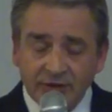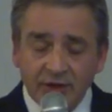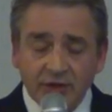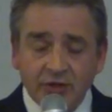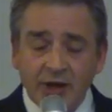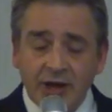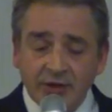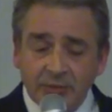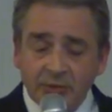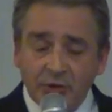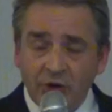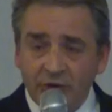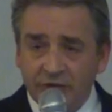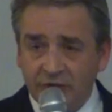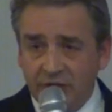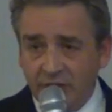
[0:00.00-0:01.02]
They tried to
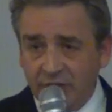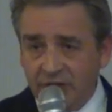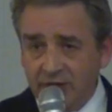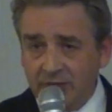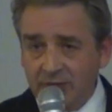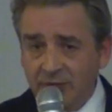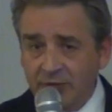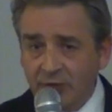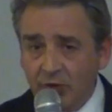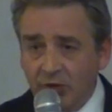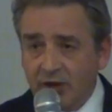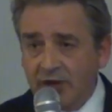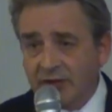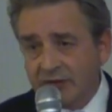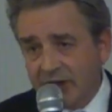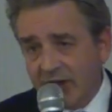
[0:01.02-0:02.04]
prosecute him
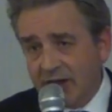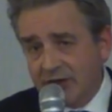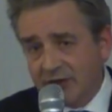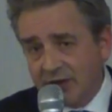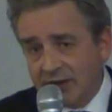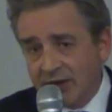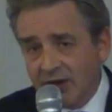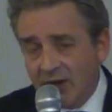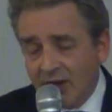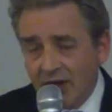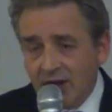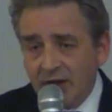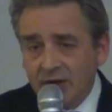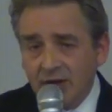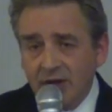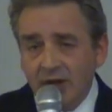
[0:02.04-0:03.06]
for inciting
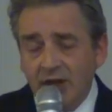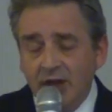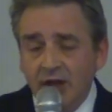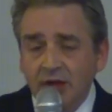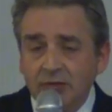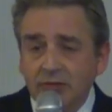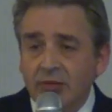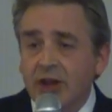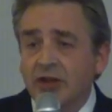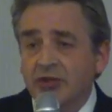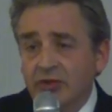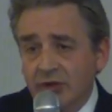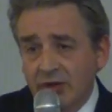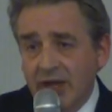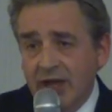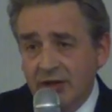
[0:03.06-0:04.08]

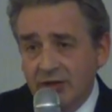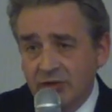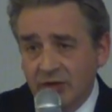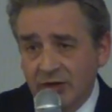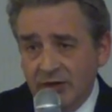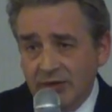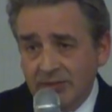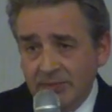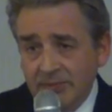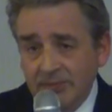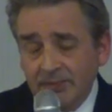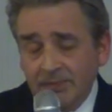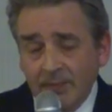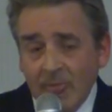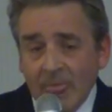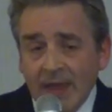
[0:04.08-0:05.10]
racial hatred.
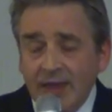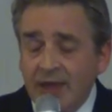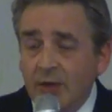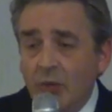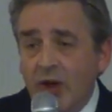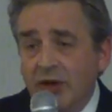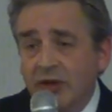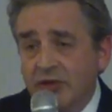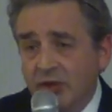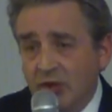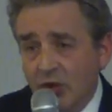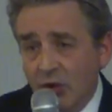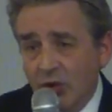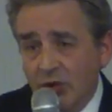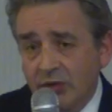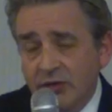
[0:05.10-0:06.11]
It went to
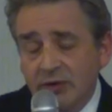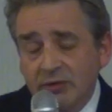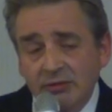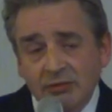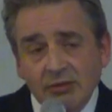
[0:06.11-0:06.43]
court.